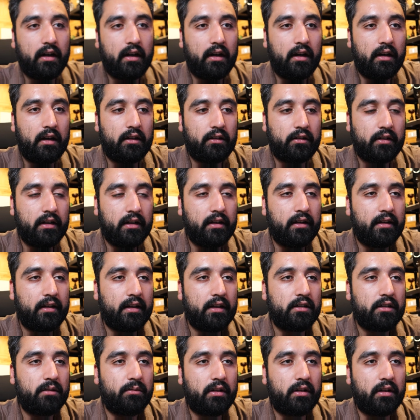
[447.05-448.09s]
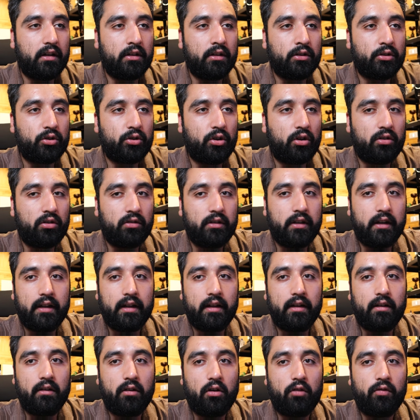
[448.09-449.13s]
try and attach some screenshots
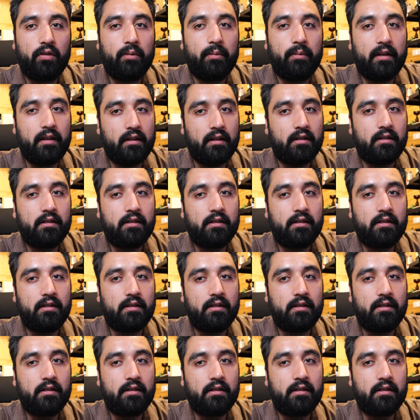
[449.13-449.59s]
of the messages